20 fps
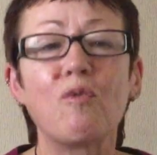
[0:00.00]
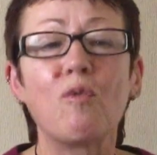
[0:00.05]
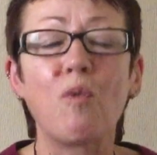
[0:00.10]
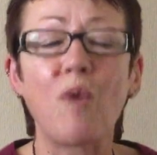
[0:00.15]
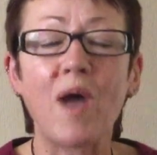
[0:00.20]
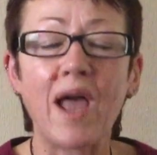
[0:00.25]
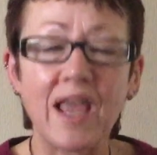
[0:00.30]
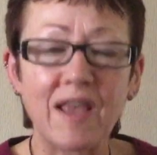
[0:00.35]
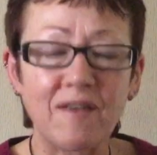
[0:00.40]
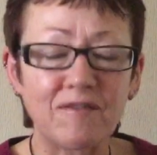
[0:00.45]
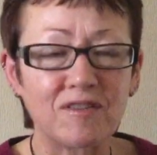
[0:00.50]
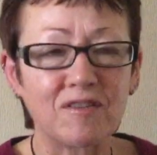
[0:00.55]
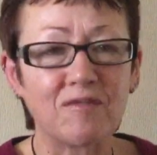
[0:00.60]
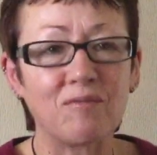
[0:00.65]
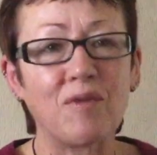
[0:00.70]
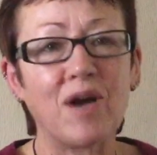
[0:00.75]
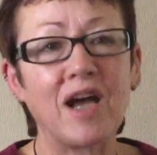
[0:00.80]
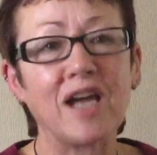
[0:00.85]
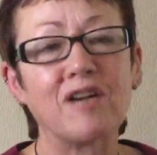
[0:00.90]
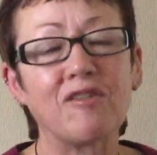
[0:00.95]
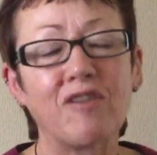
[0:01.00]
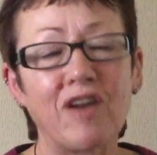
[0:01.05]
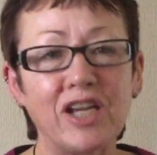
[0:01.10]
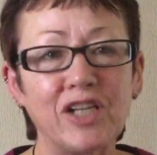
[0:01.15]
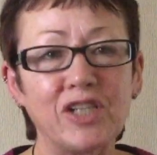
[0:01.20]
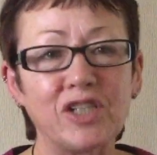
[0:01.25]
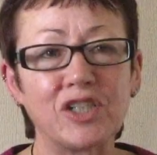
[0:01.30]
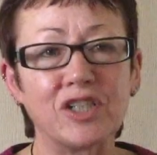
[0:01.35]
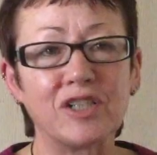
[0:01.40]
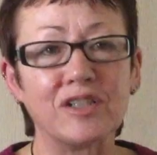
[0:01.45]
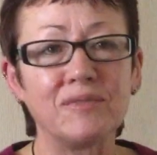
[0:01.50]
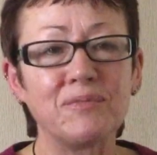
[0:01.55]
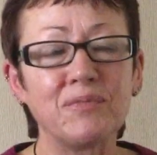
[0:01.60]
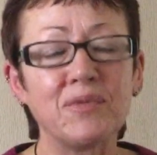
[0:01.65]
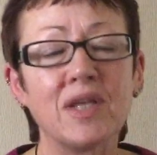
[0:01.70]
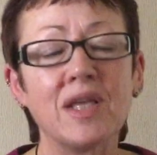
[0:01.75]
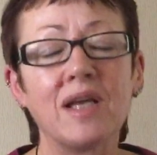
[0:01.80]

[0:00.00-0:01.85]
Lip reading: waves of migration,